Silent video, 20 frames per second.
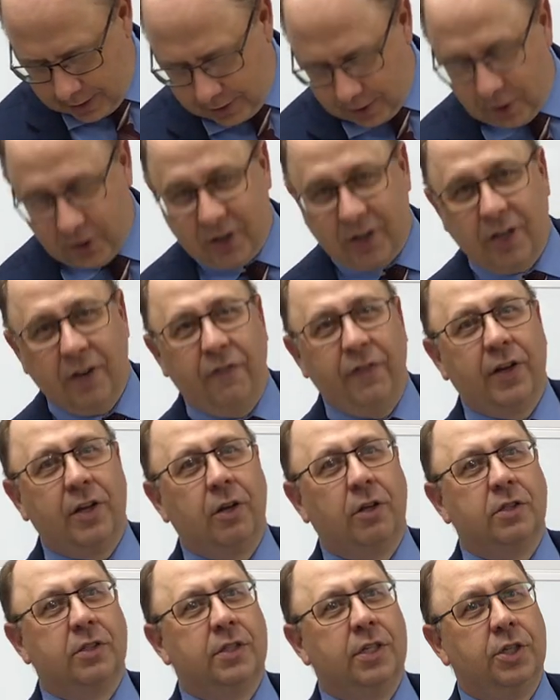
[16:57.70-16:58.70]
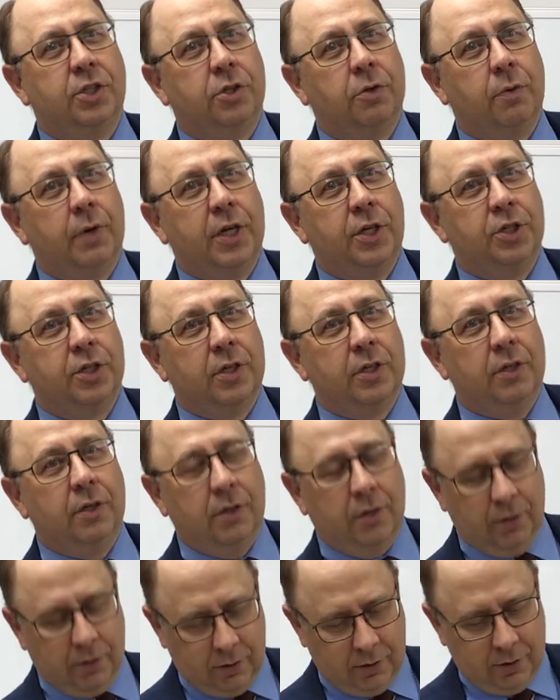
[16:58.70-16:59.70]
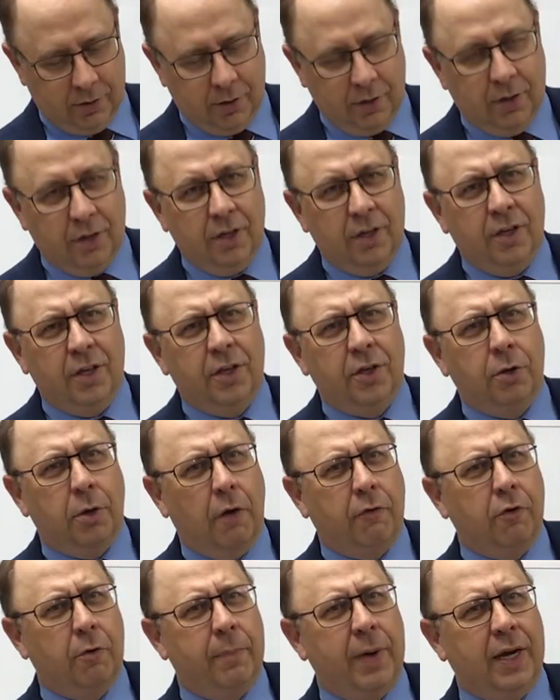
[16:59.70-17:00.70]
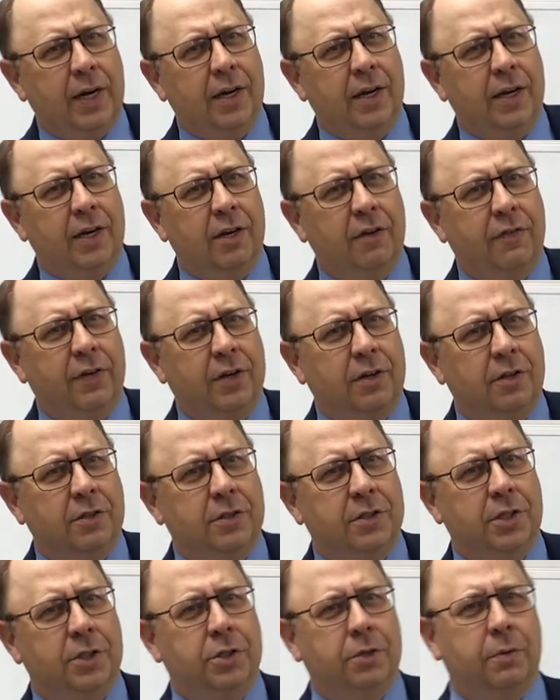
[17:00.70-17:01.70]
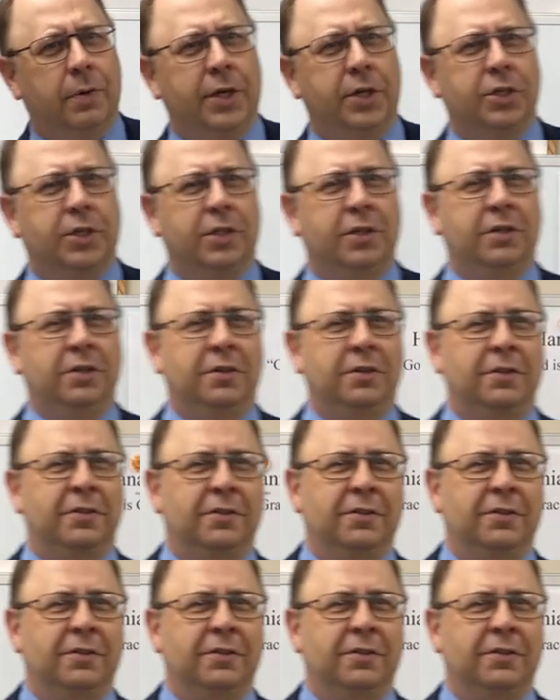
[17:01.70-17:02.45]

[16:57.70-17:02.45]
A difficult situation. You ever been in a difficult situation?